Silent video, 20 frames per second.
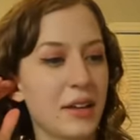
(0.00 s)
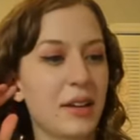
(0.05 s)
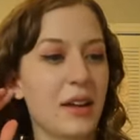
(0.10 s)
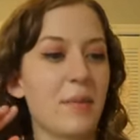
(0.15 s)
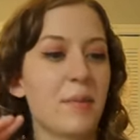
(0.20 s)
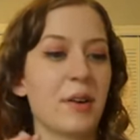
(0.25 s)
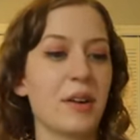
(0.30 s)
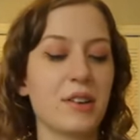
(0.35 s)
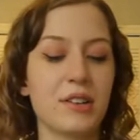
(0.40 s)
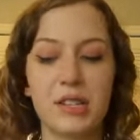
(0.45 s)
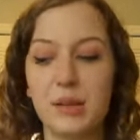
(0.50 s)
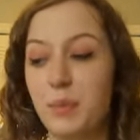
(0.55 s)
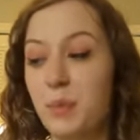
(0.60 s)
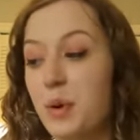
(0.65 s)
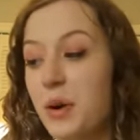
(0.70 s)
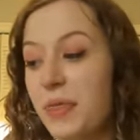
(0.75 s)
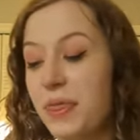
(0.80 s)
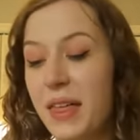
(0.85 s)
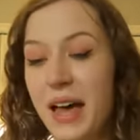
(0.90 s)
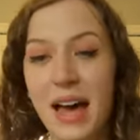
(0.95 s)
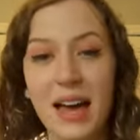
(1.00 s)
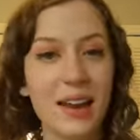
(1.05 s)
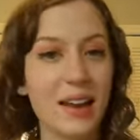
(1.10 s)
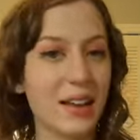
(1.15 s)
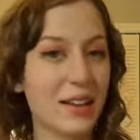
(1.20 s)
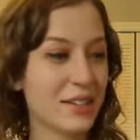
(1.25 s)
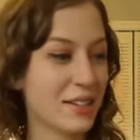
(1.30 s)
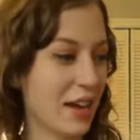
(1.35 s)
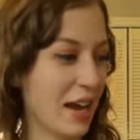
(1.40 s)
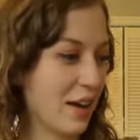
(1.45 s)
Now I'm going to just put that
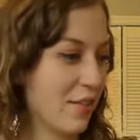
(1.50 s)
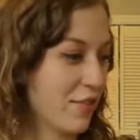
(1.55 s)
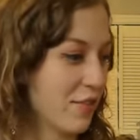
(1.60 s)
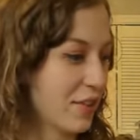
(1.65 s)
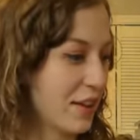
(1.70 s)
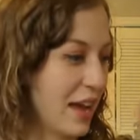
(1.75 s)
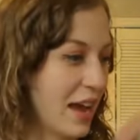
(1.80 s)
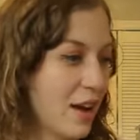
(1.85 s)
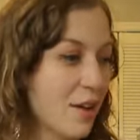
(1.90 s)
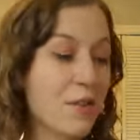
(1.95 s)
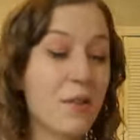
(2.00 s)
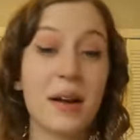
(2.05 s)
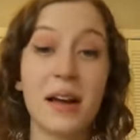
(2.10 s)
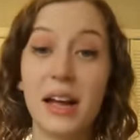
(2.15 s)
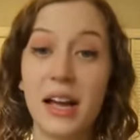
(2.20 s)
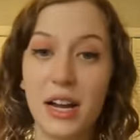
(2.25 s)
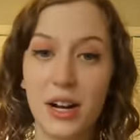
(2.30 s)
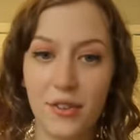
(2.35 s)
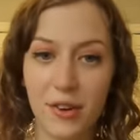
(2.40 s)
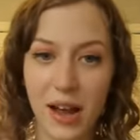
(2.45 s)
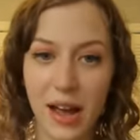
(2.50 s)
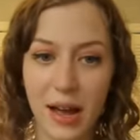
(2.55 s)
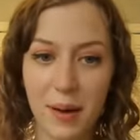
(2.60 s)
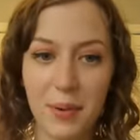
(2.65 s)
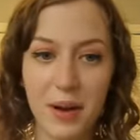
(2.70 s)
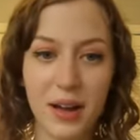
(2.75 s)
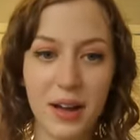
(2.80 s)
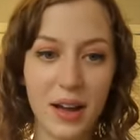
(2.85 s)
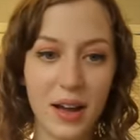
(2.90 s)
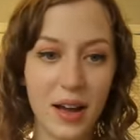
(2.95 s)
aside for now and
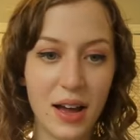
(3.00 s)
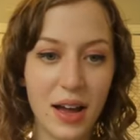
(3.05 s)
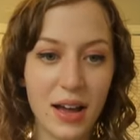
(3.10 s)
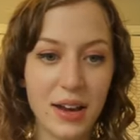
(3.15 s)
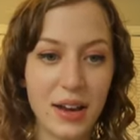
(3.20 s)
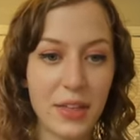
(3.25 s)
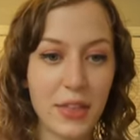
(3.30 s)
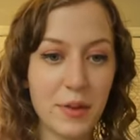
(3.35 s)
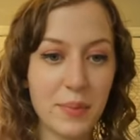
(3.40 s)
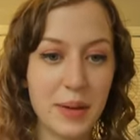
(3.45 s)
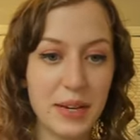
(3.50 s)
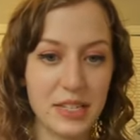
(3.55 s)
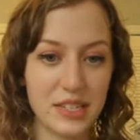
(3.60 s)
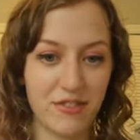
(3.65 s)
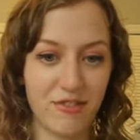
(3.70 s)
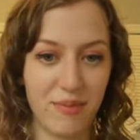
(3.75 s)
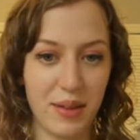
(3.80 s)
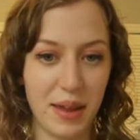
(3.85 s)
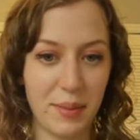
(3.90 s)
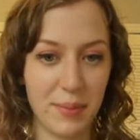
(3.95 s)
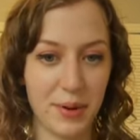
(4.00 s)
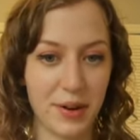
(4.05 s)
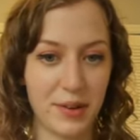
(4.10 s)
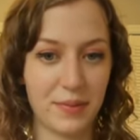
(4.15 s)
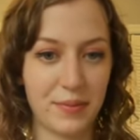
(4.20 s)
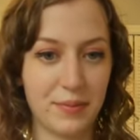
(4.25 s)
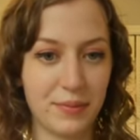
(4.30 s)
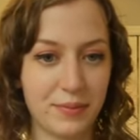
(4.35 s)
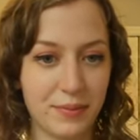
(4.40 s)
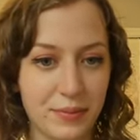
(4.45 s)
grab another piece of paper.
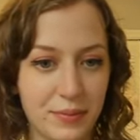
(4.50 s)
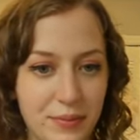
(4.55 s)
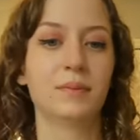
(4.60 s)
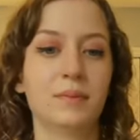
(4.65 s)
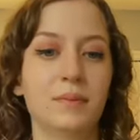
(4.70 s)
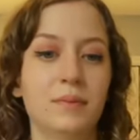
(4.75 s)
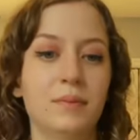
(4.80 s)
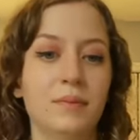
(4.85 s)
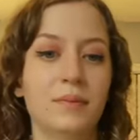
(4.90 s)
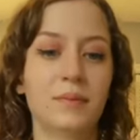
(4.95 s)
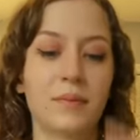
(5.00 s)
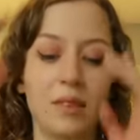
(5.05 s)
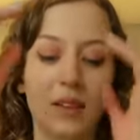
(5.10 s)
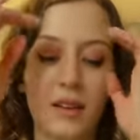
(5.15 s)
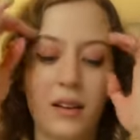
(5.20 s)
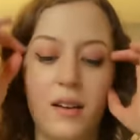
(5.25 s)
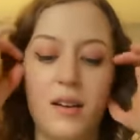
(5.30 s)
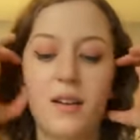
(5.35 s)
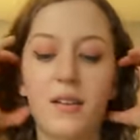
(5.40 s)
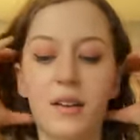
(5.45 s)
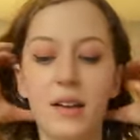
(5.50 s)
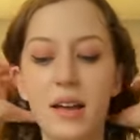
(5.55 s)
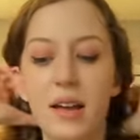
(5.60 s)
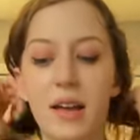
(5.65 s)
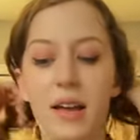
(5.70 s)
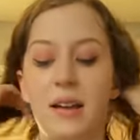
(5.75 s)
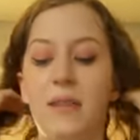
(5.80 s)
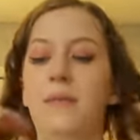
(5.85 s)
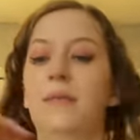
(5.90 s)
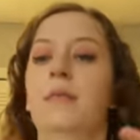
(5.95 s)

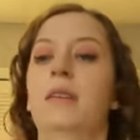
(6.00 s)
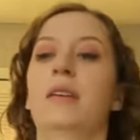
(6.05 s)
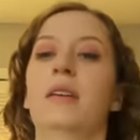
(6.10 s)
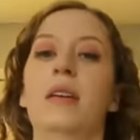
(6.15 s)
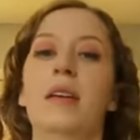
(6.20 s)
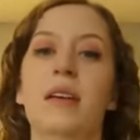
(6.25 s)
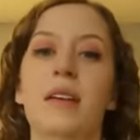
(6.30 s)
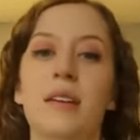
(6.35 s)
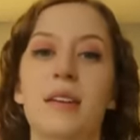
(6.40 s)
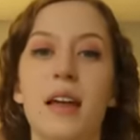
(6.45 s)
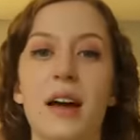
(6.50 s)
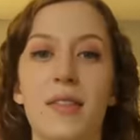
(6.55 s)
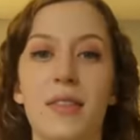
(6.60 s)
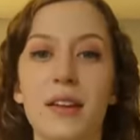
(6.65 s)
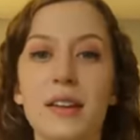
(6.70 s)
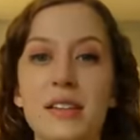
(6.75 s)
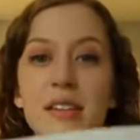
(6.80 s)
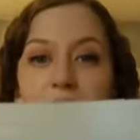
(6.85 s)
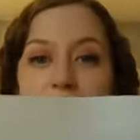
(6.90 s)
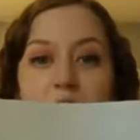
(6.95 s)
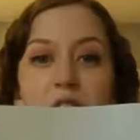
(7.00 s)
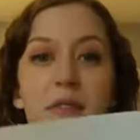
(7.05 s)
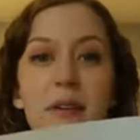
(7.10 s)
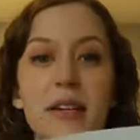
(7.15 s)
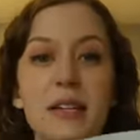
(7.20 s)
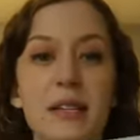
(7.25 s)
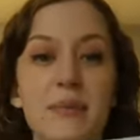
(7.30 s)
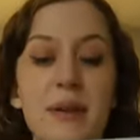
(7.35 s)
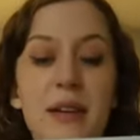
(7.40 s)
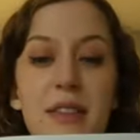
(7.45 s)
Okay, now this is
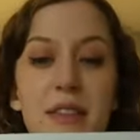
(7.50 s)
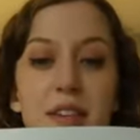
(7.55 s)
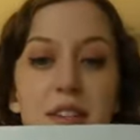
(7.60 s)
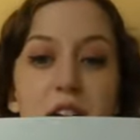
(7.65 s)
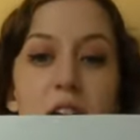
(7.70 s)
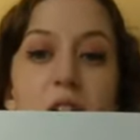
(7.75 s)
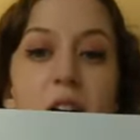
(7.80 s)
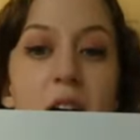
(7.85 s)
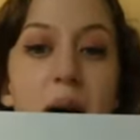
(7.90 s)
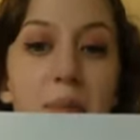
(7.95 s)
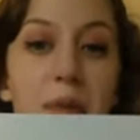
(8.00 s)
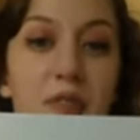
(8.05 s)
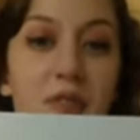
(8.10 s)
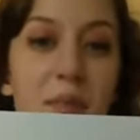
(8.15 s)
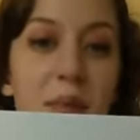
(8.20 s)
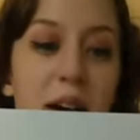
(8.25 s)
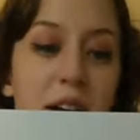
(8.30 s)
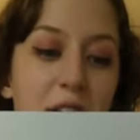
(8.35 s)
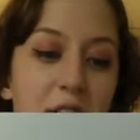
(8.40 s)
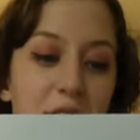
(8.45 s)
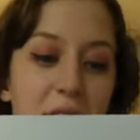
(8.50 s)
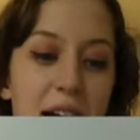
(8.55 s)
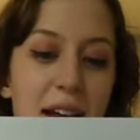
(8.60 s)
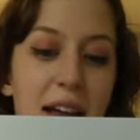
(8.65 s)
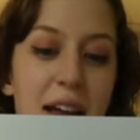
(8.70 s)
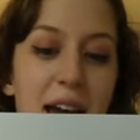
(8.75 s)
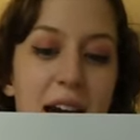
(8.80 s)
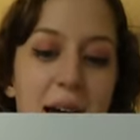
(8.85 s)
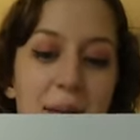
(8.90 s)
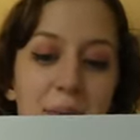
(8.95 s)
going to be the top of my grad
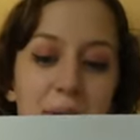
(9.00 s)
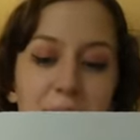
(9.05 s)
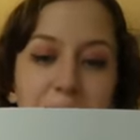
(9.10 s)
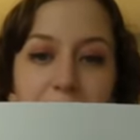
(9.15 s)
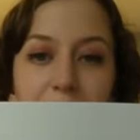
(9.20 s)
cap.